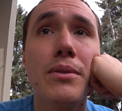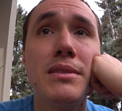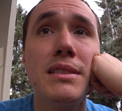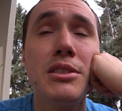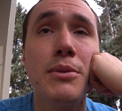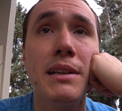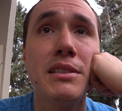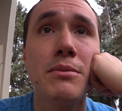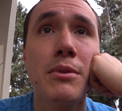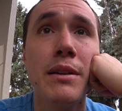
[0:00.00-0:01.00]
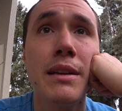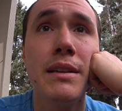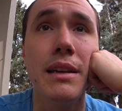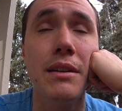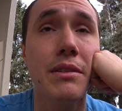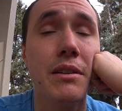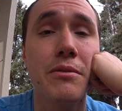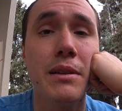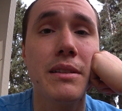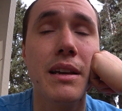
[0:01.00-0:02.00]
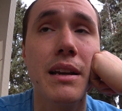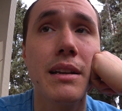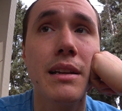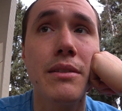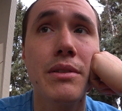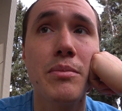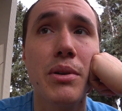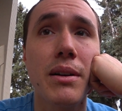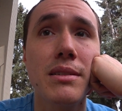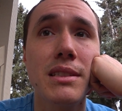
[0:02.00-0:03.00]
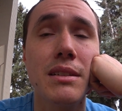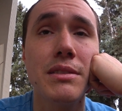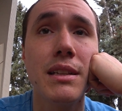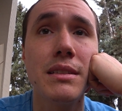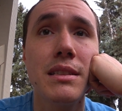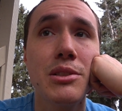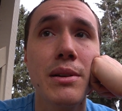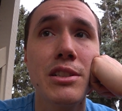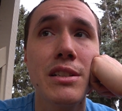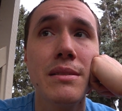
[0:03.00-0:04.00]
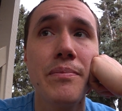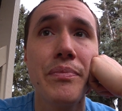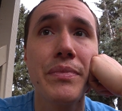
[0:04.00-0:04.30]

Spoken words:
the situation we're in, even if we didn't even put ourselves in that situation.